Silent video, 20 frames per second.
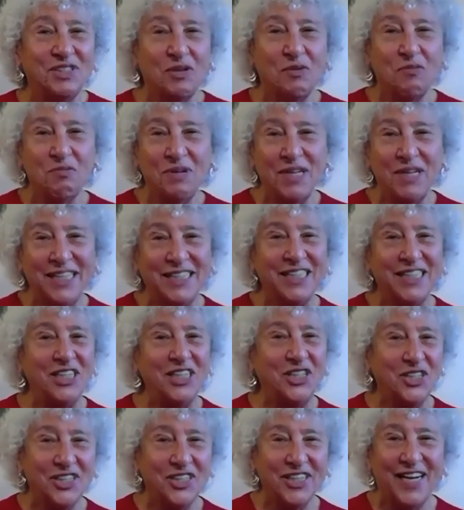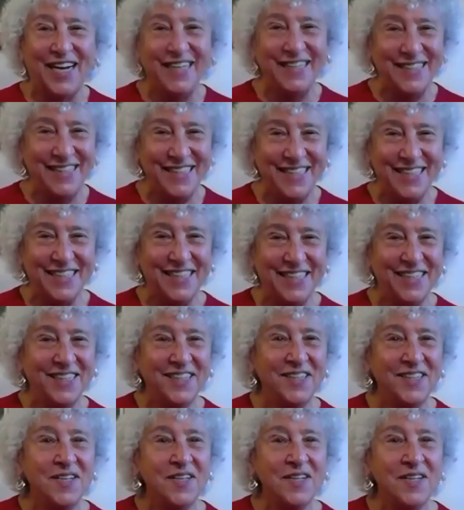a really good idea,
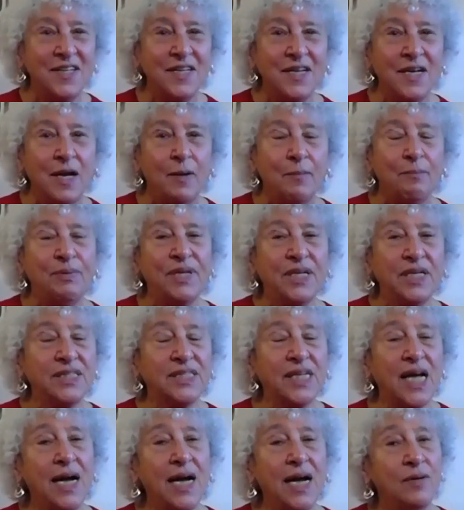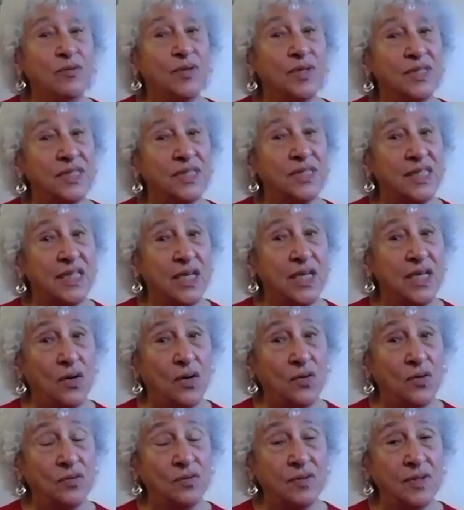because I was the
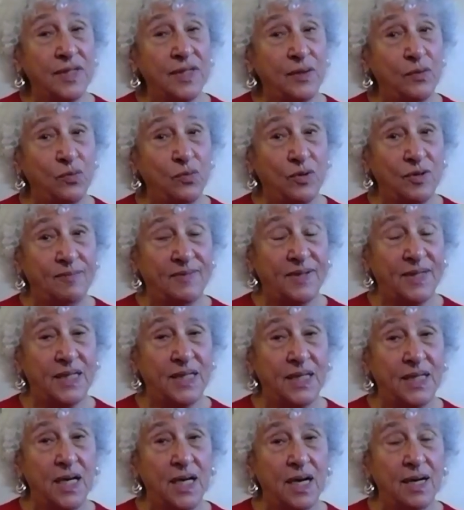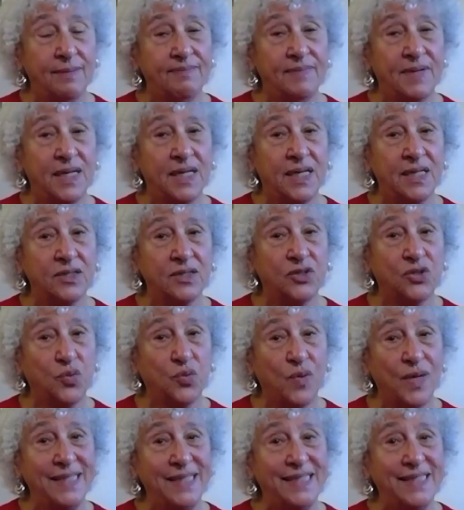only woman among
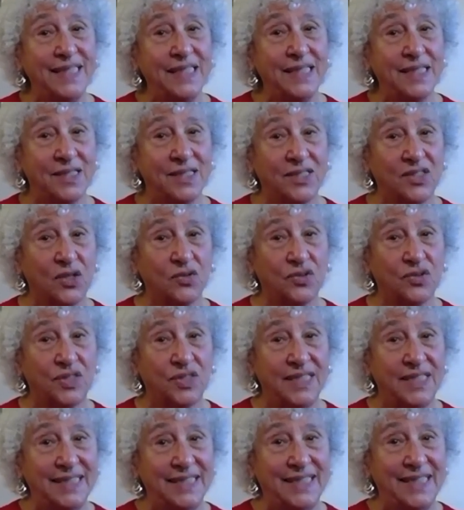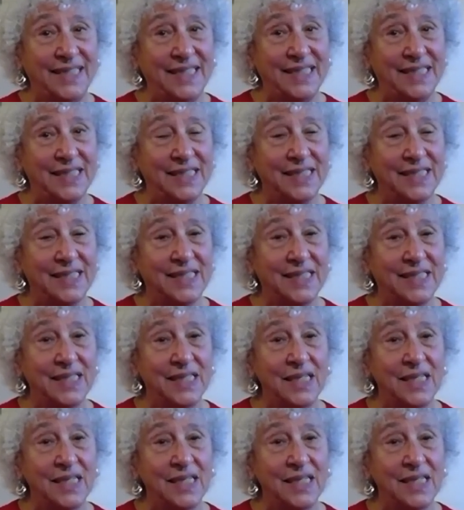20 associate deans.